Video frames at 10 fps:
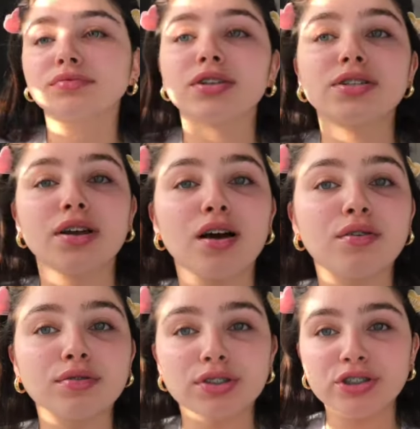
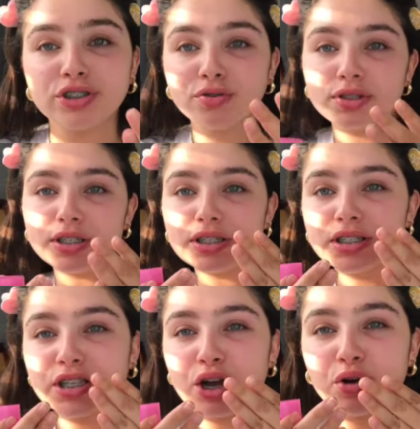So juicy,
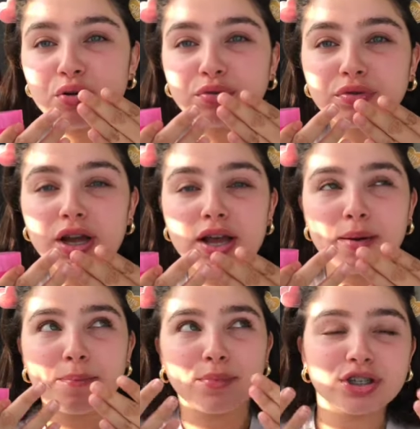so
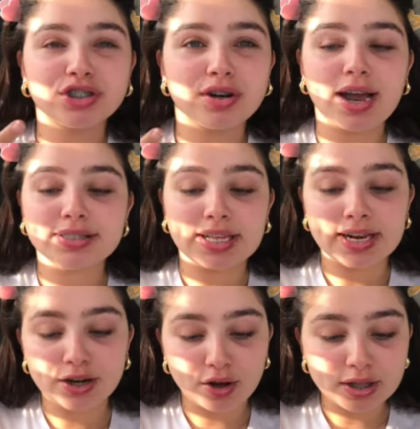moisturized. And
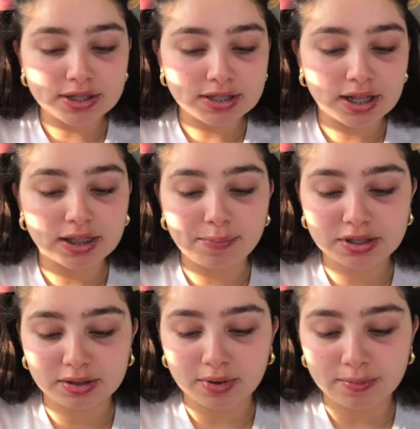I know this is a lip
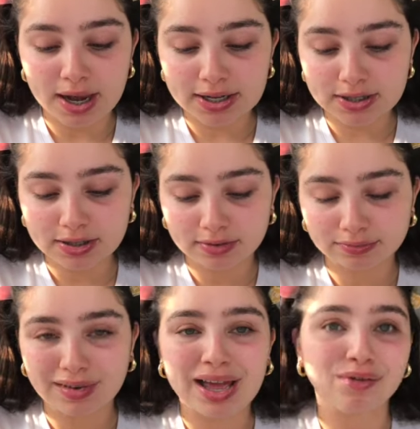sleeping mask.
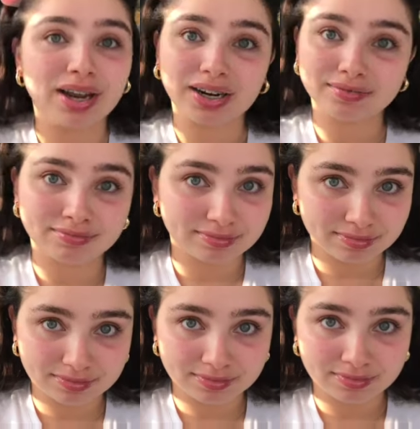I don't care.
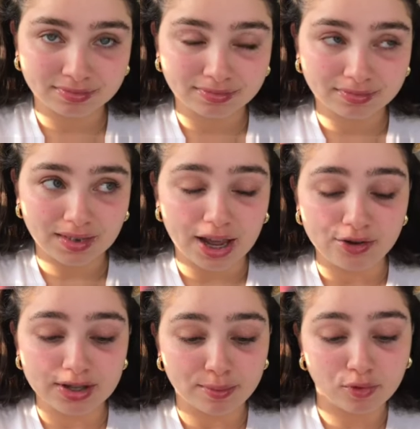I
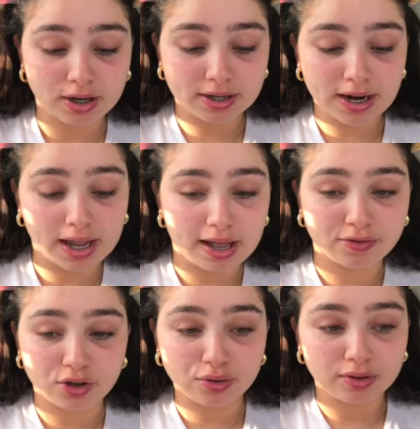use it morning, night,
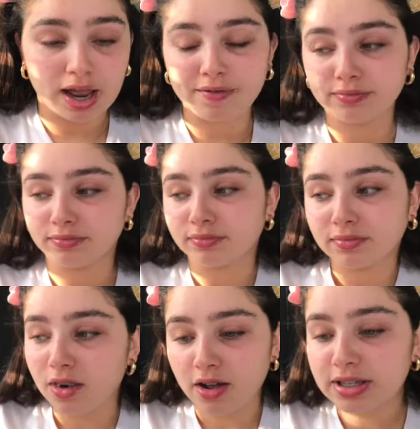afternoon, every,
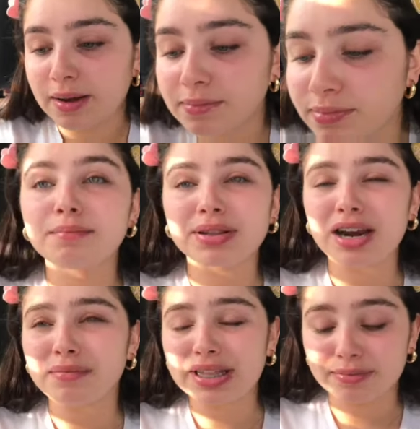all the time. Put that
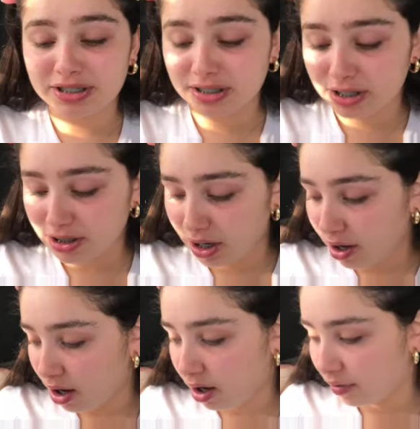on my lips just to start
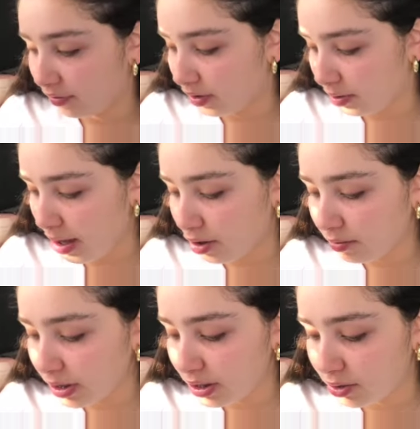off. Um, I don't
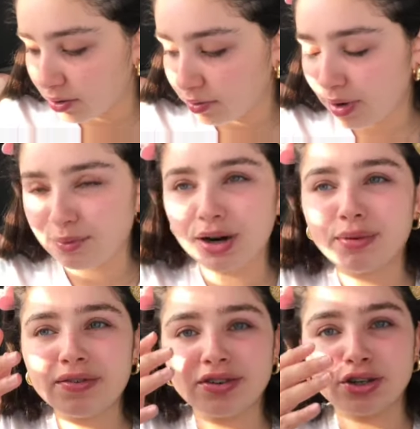really do... Wait, what are
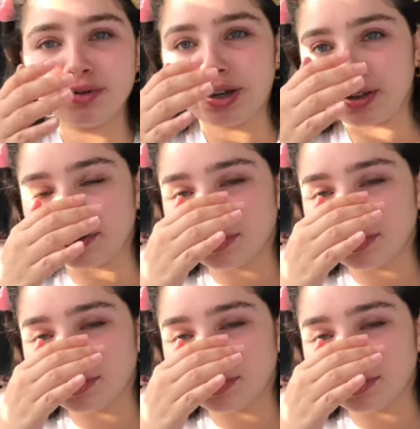we even doing?